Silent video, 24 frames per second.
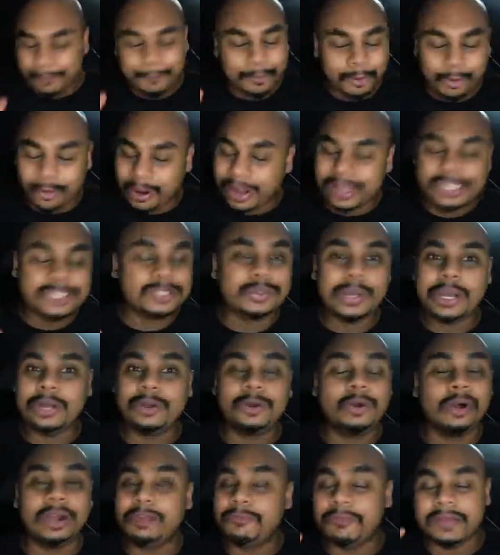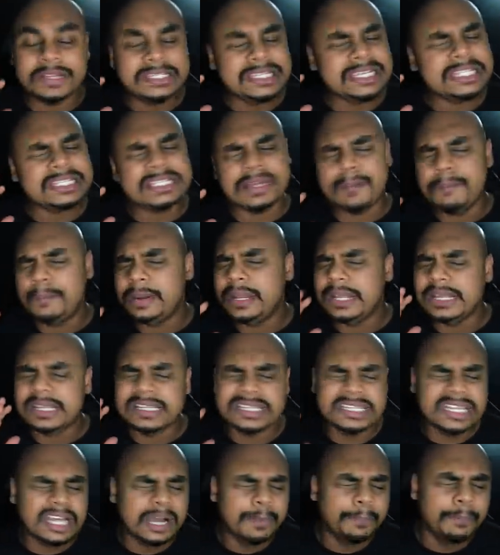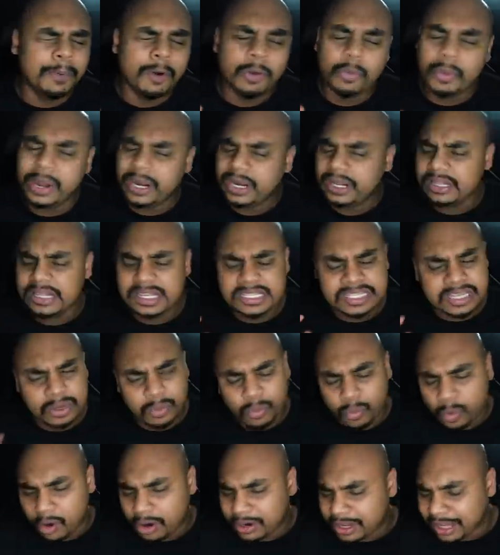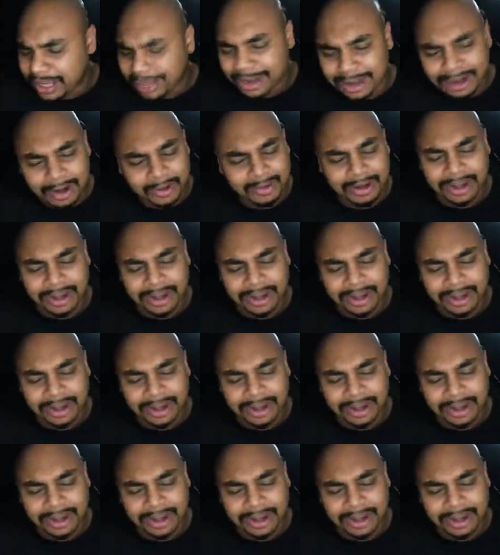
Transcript: Bro, I swear to God, if I see somebody in Singapore wearing this and walking around